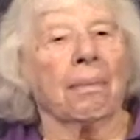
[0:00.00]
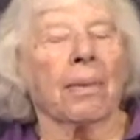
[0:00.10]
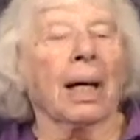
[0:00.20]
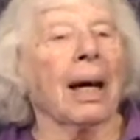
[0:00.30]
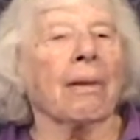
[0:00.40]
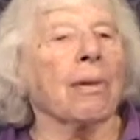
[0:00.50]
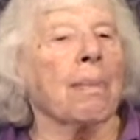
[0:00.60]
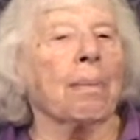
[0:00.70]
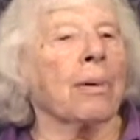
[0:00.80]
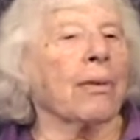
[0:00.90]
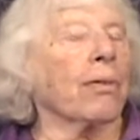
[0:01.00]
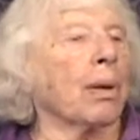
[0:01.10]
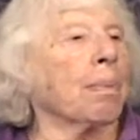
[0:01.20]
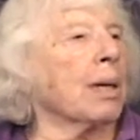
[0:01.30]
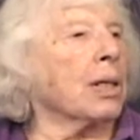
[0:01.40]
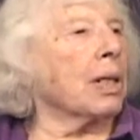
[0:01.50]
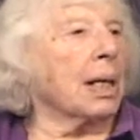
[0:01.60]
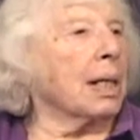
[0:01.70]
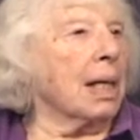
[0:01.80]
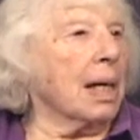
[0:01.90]
we can't remember if we brushed
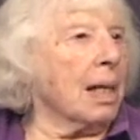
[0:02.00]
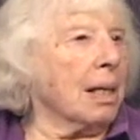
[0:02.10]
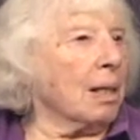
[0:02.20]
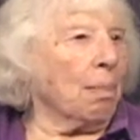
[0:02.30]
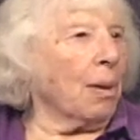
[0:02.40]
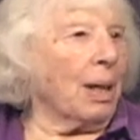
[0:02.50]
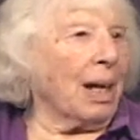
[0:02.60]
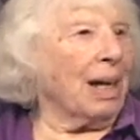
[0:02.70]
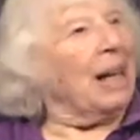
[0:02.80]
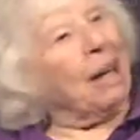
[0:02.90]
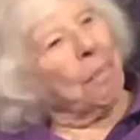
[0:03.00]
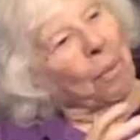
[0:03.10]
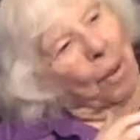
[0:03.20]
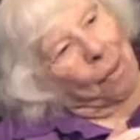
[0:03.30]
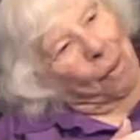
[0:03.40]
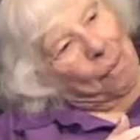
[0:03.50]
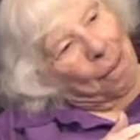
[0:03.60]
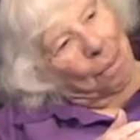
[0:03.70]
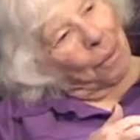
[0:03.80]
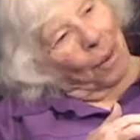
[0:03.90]
our teeth this morning, but we remember